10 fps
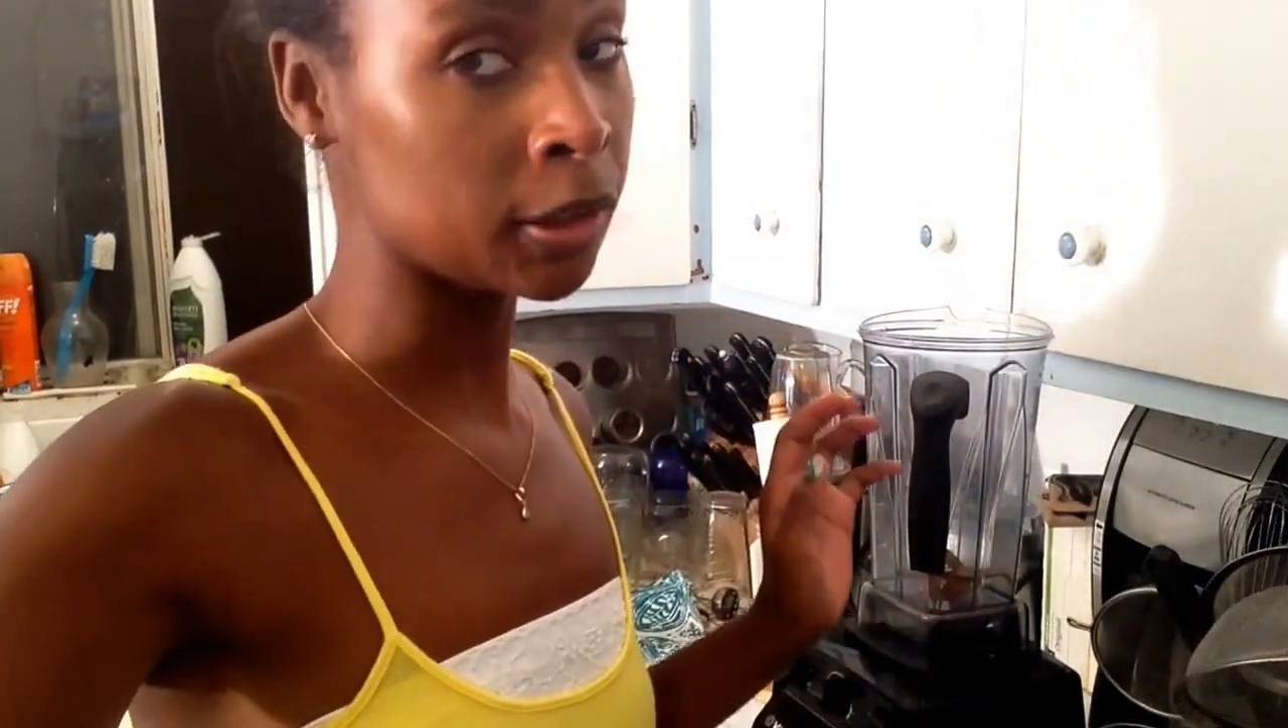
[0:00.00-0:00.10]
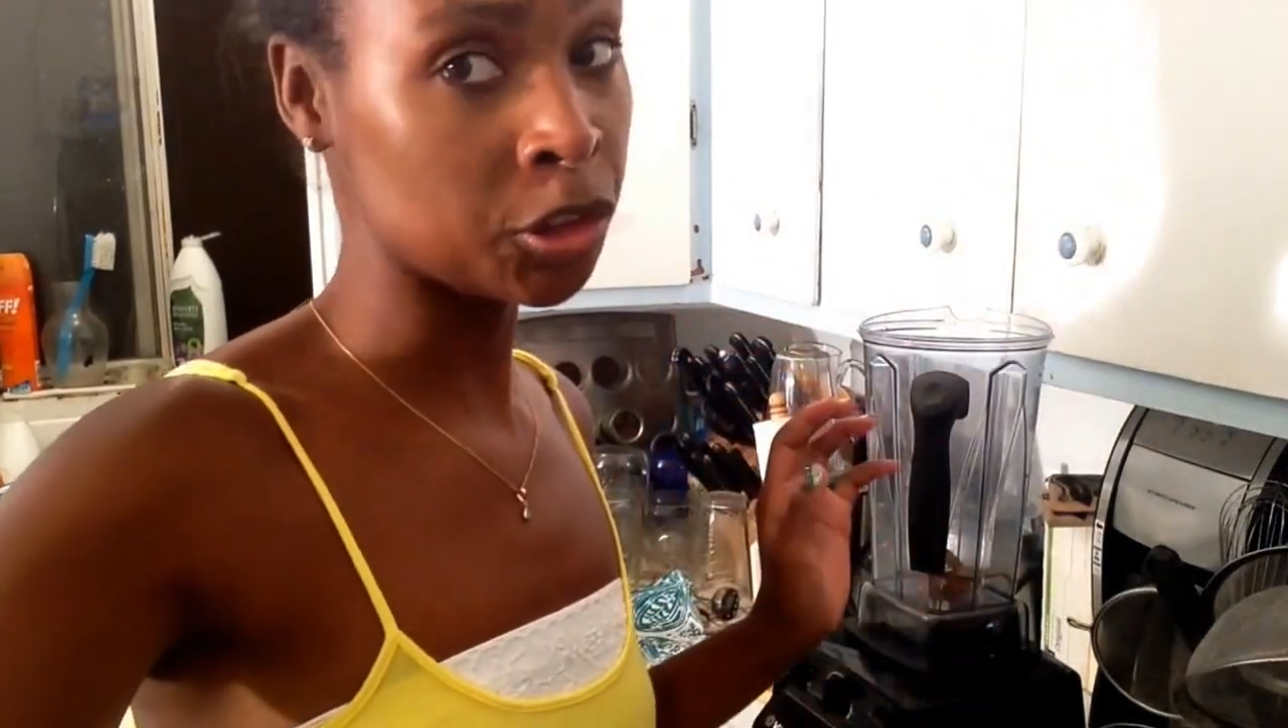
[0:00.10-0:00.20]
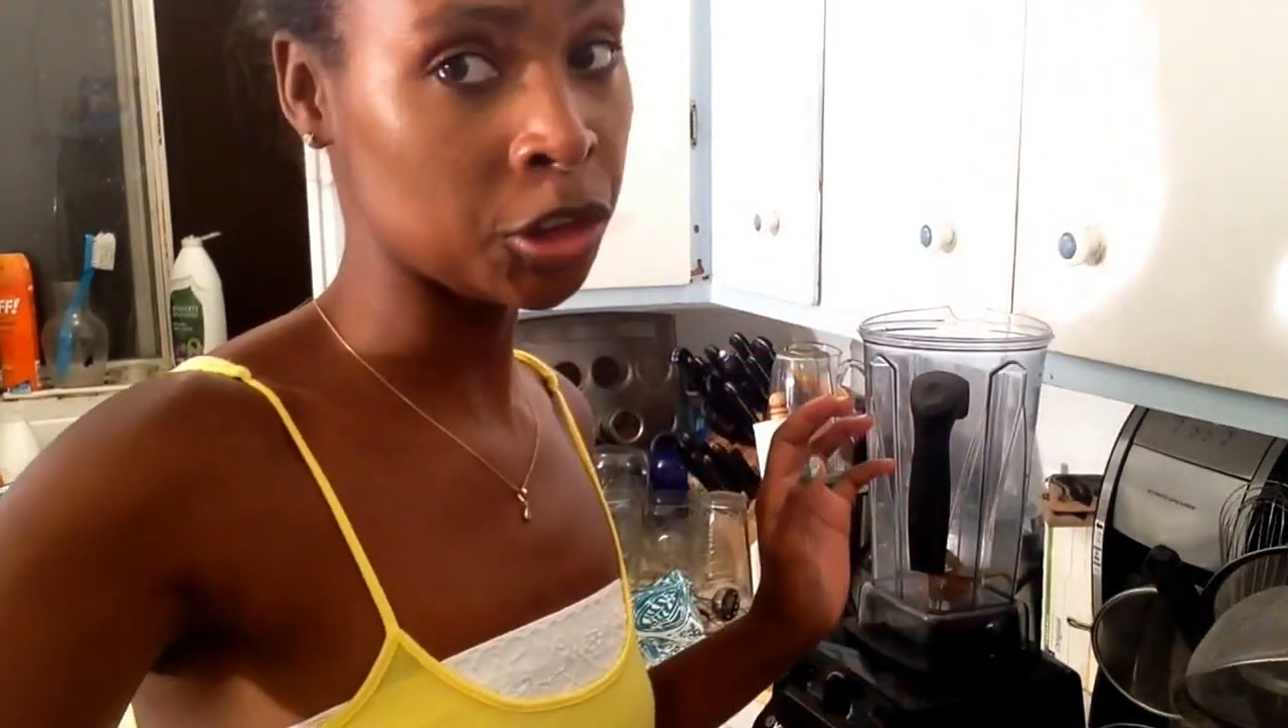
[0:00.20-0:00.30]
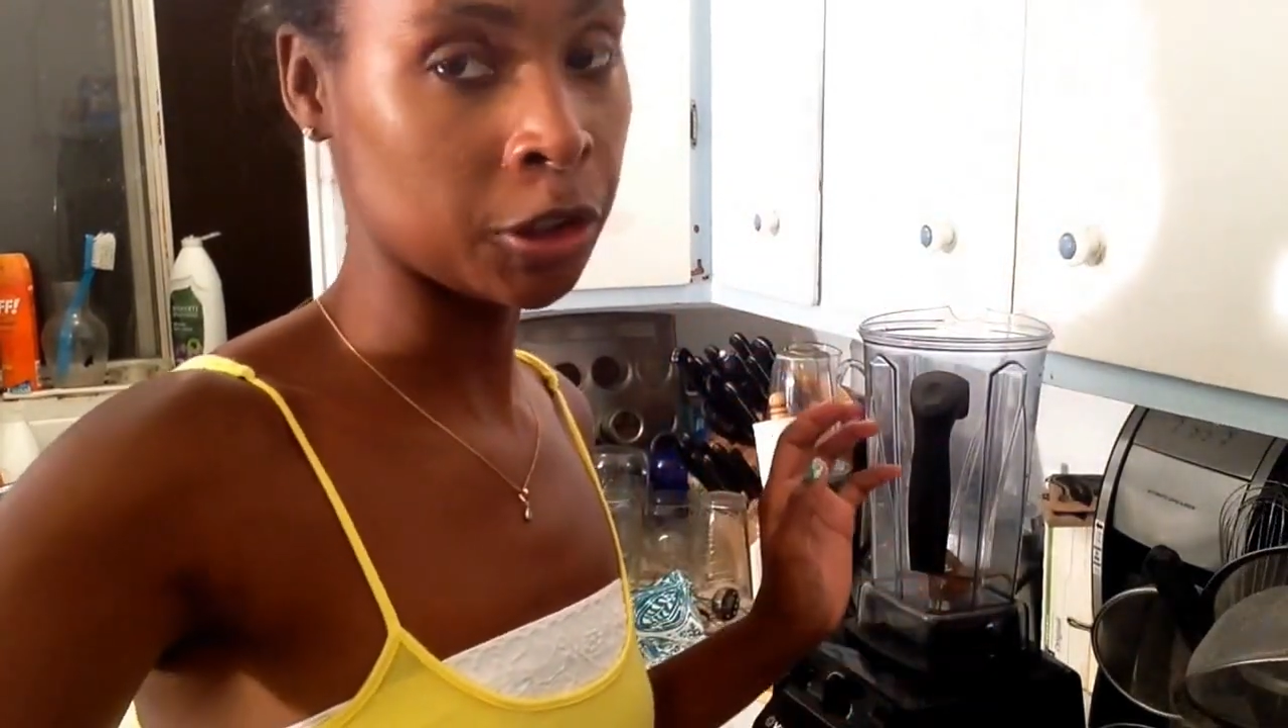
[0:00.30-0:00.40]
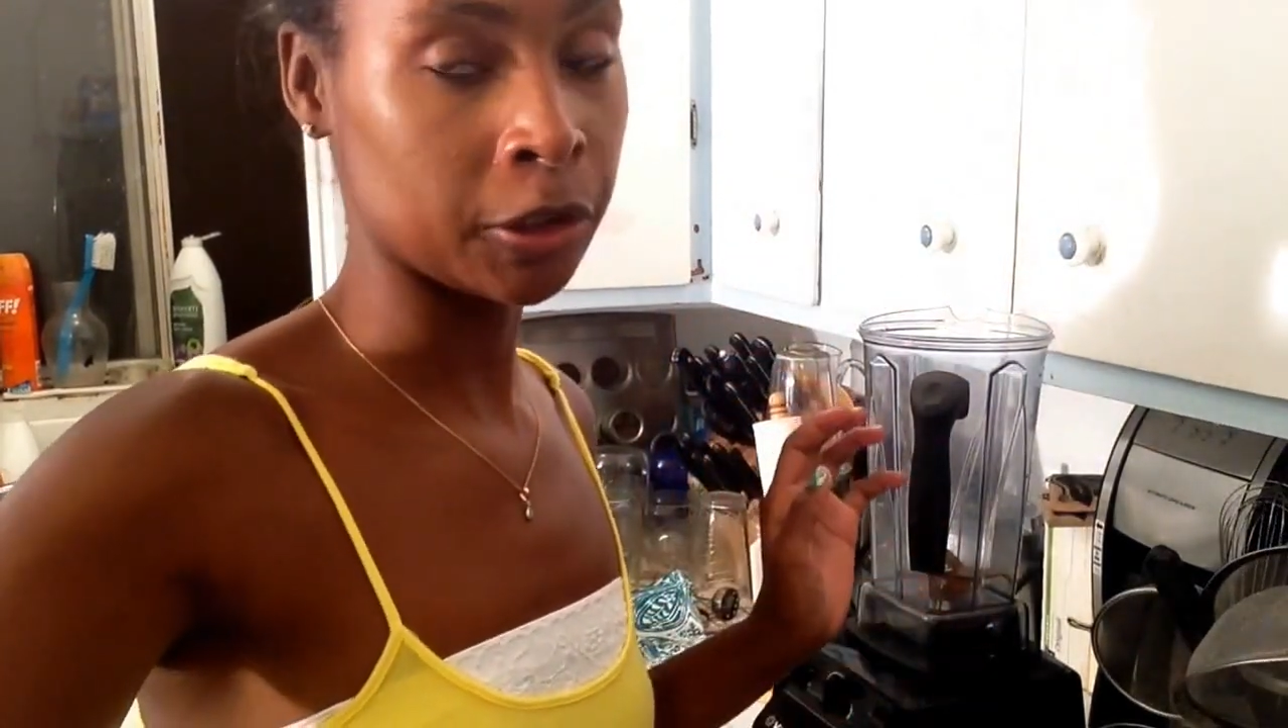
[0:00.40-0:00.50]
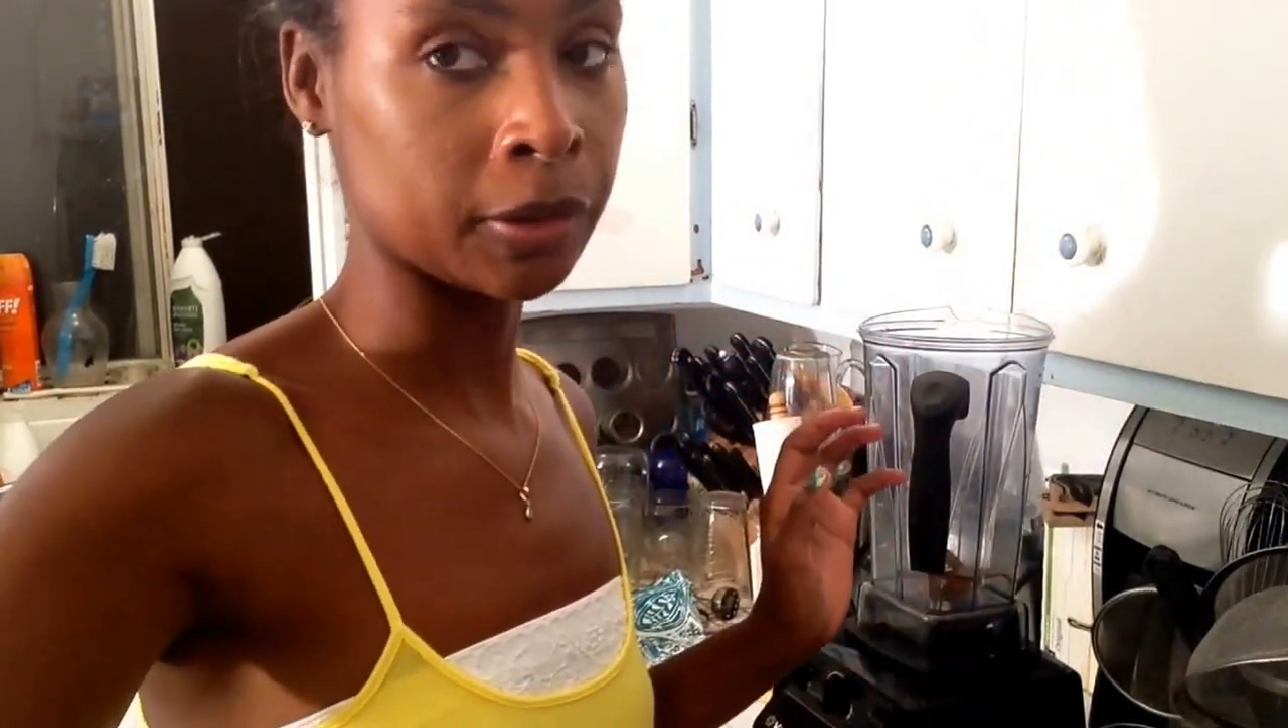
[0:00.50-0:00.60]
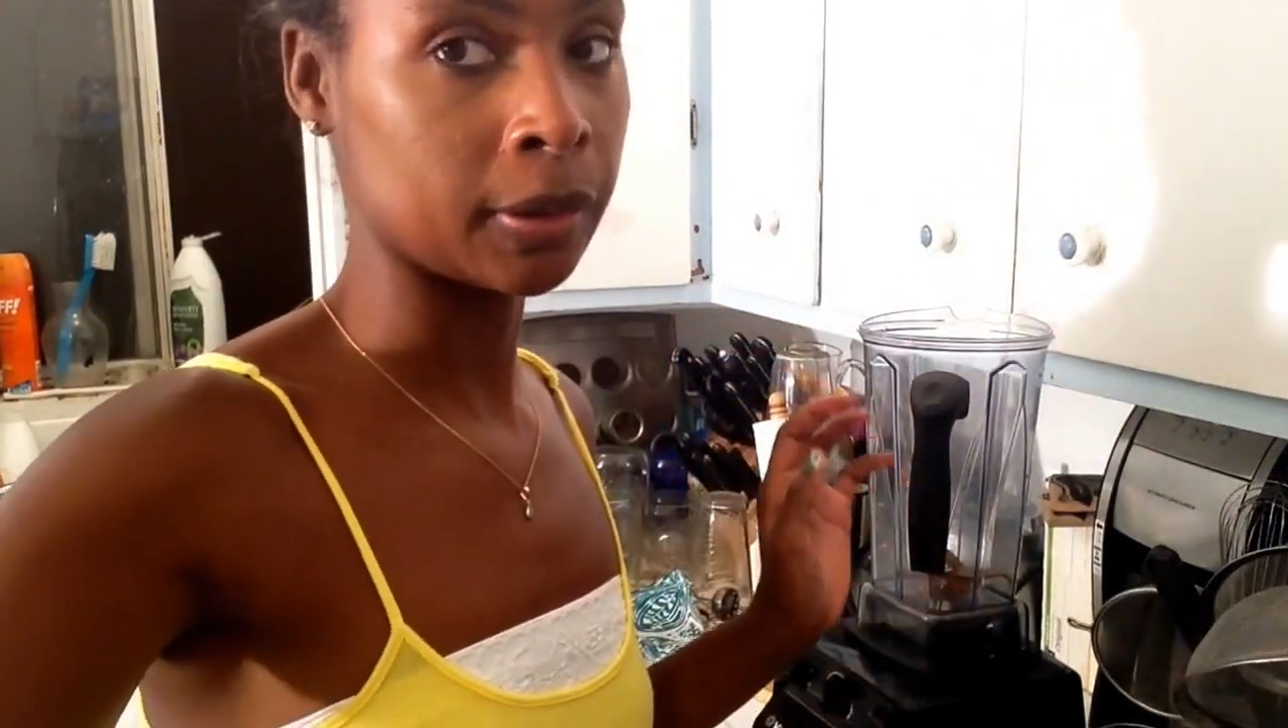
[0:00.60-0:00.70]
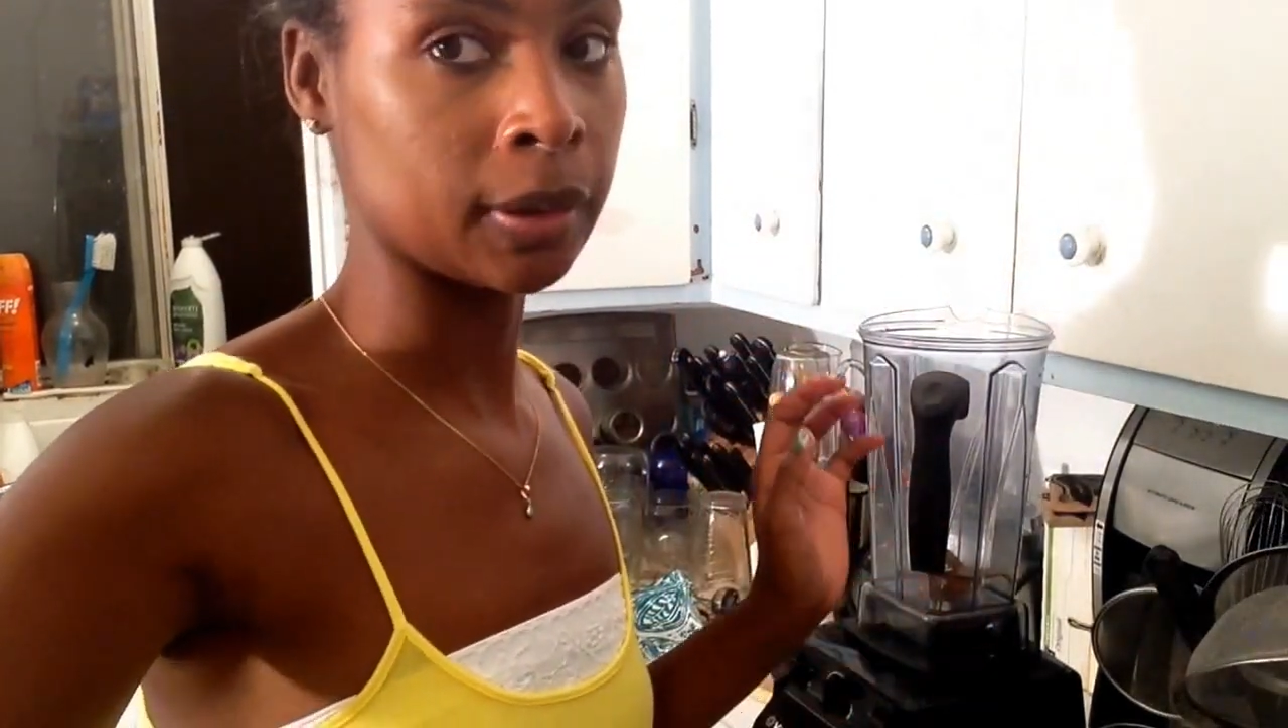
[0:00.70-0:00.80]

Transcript: a sugar.